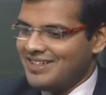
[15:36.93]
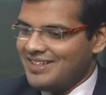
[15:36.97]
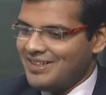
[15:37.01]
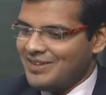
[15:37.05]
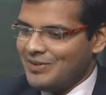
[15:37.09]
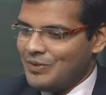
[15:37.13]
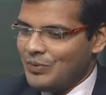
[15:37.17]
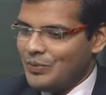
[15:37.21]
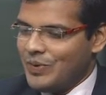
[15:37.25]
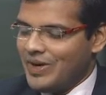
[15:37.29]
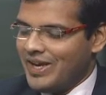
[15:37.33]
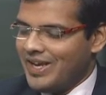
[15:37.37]

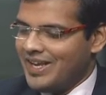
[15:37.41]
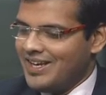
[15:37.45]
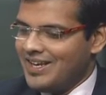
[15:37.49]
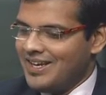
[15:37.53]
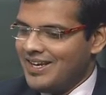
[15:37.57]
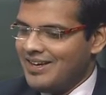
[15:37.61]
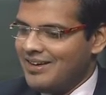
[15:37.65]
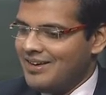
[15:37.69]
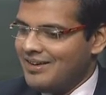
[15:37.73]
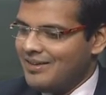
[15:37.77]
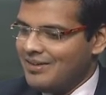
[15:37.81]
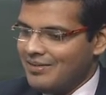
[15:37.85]

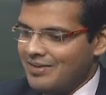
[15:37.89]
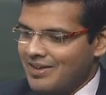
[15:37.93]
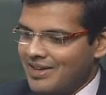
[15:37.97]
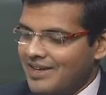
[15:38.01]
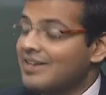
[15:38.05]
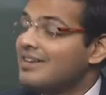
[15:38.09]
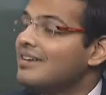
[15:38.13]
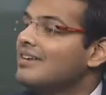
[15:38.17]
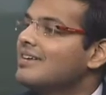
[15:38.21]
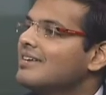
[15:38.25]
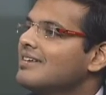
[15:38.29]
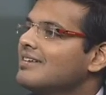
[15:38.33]
when
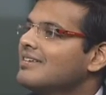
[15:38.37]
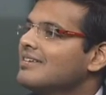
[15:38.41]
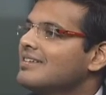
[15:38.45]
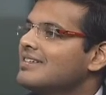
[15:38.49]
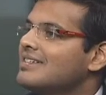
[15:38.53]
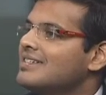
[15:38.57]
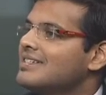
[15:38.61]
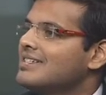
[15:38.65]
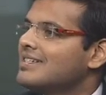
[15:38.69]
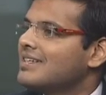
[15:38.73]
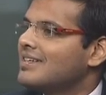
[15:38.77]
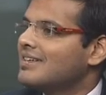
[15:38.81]

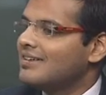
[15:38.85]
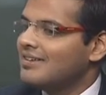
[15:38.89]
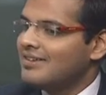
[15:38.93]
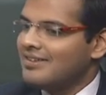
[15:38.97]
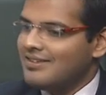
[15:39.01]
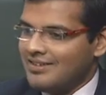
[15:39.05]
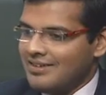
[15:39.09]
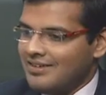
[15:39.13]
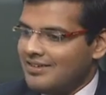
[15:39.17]
interns and